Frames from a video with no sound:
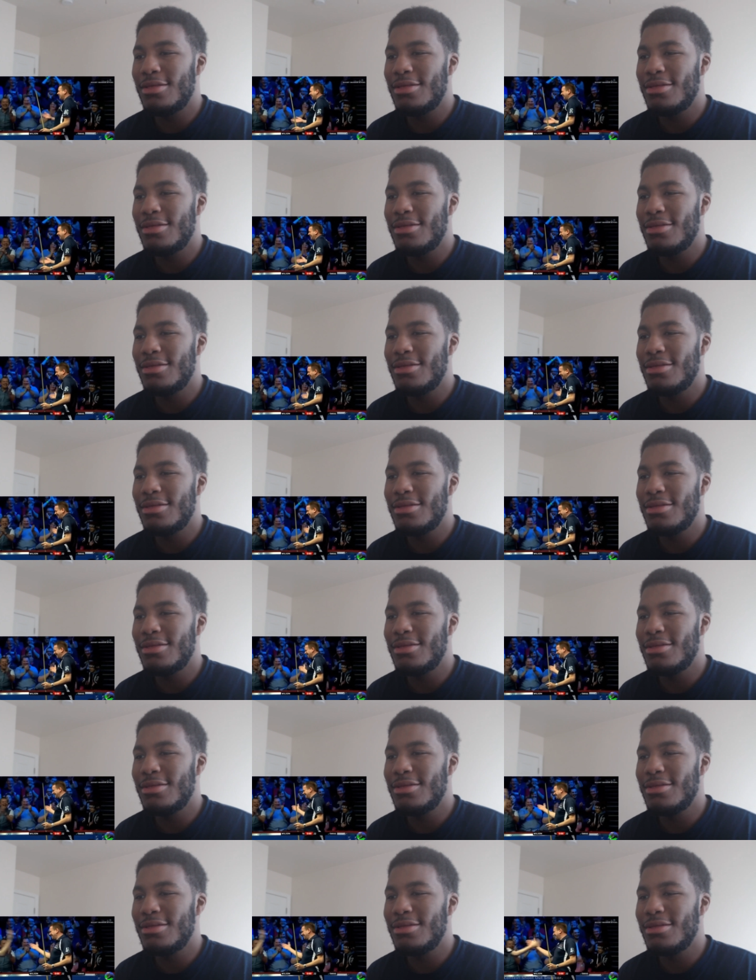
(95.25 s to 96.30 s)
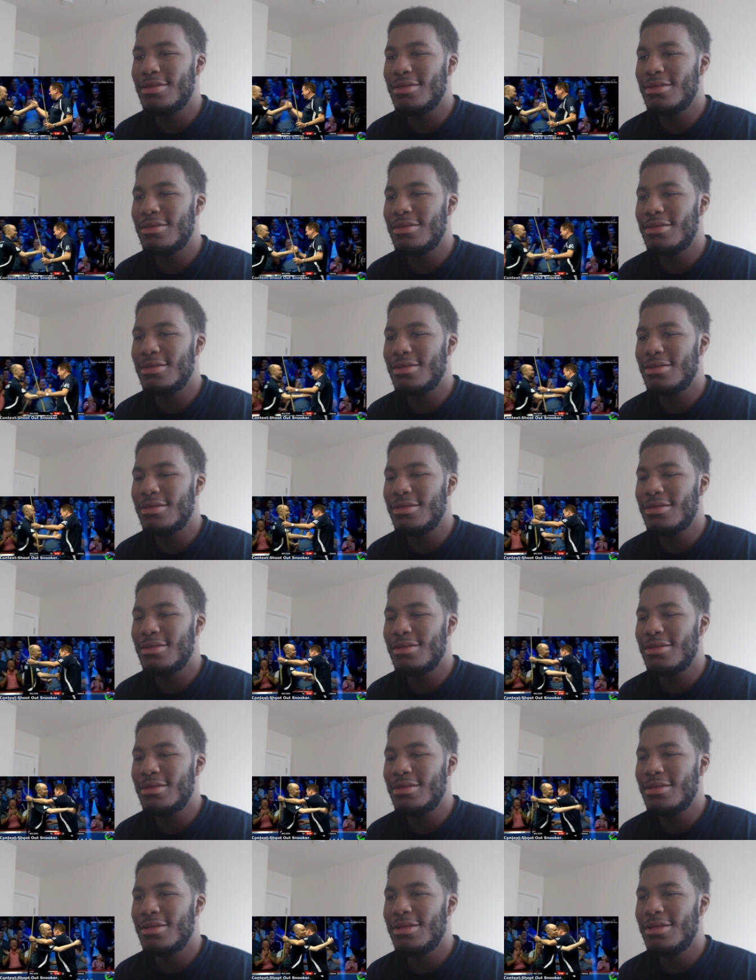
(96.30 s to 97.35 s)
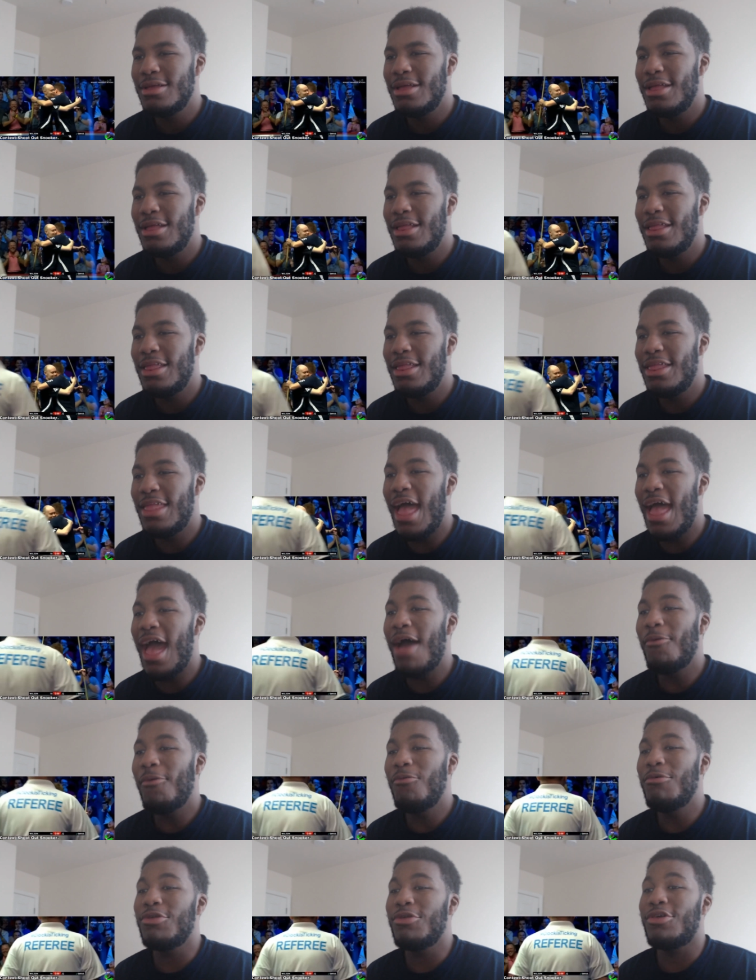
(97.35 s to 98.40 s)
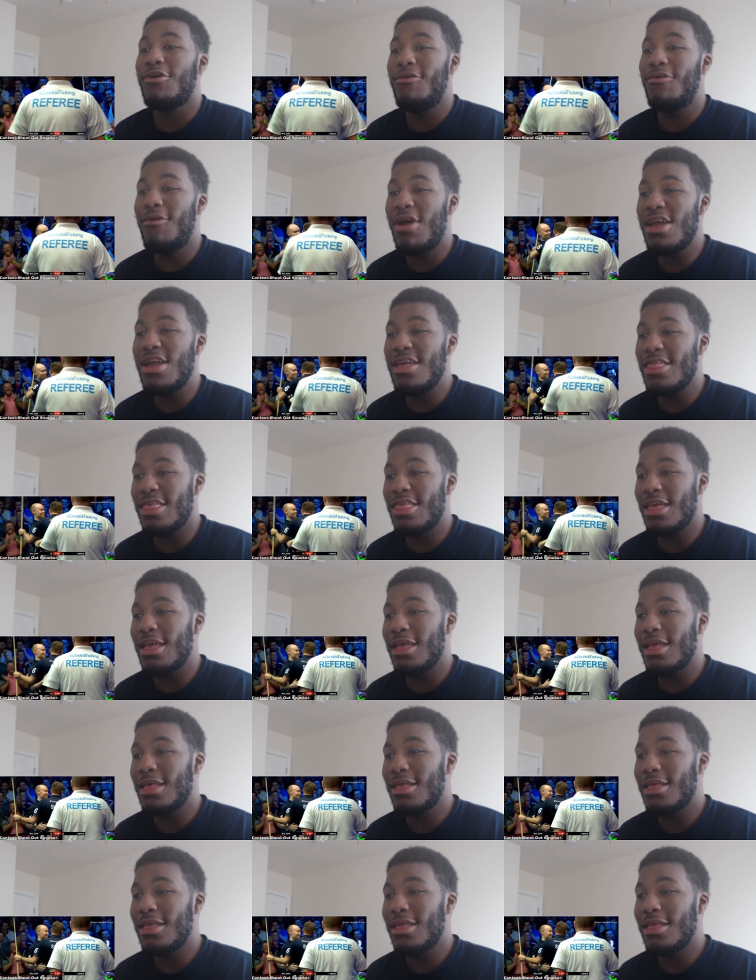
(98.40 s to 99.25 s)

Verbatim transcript: We don't know. On the run. That was crazy.